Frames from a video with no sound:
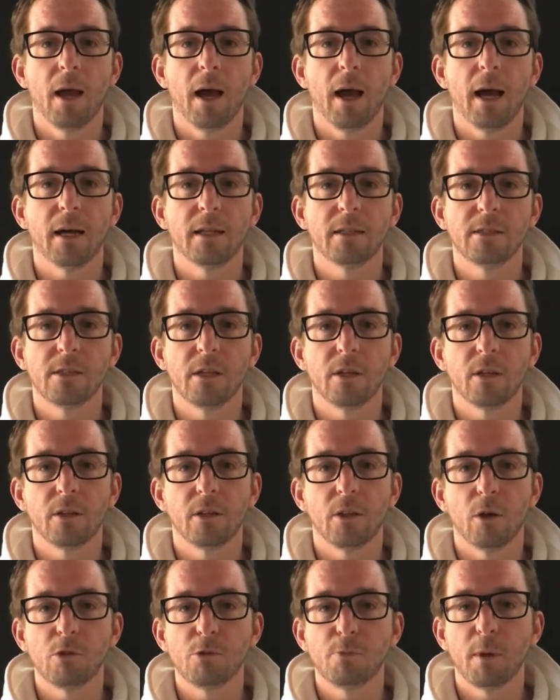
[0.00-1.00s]
And
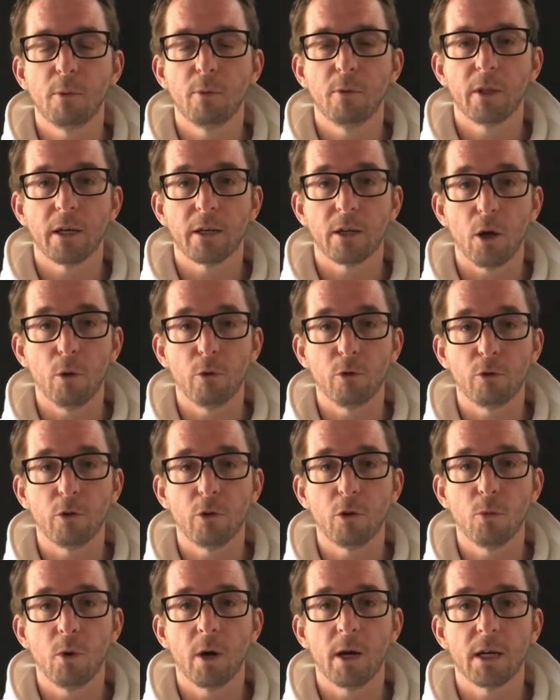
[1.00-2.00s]
those people that go through
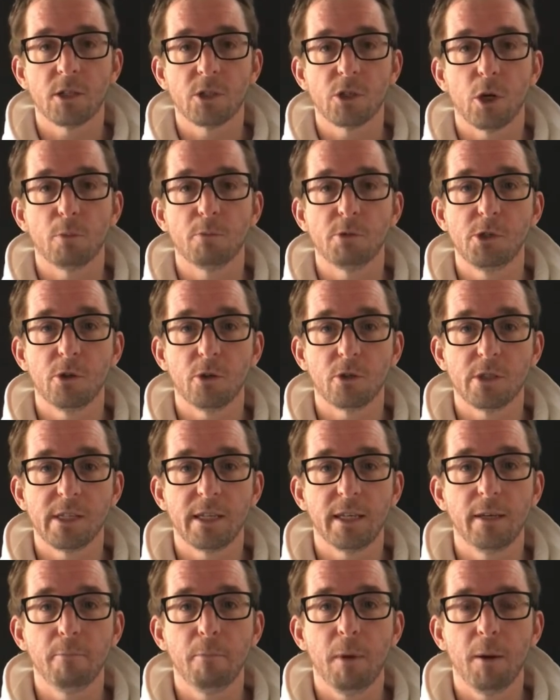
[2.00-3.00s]
the workshops, your
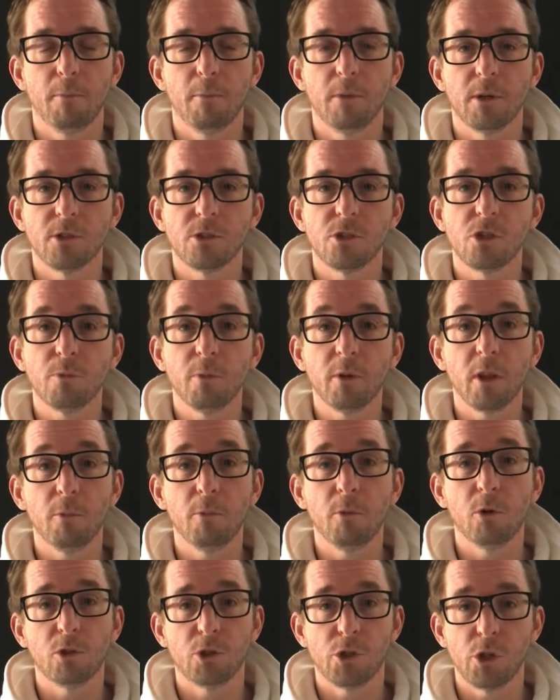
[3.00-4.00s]
team members, some of them
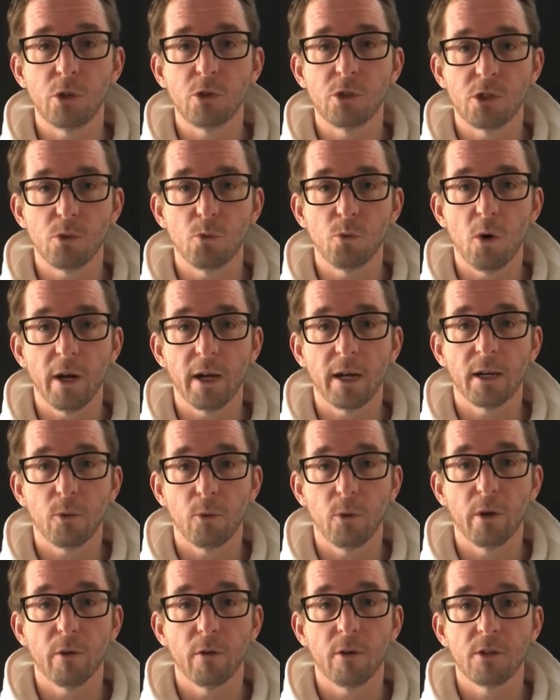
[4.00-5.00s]
will choose to work
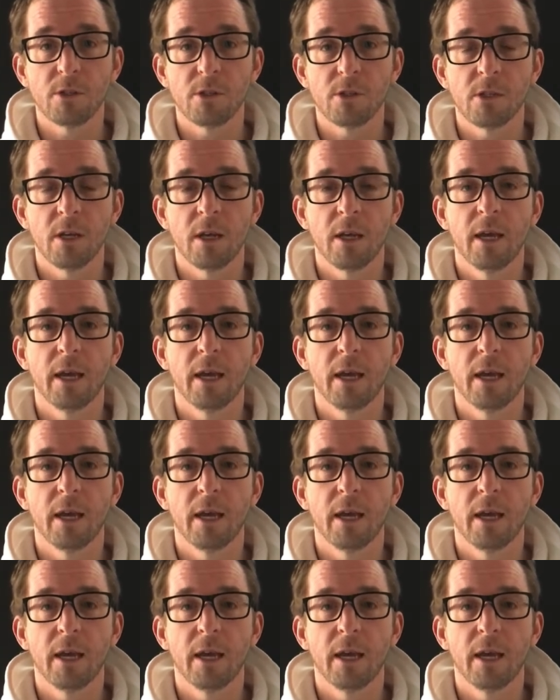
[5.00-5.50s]
with us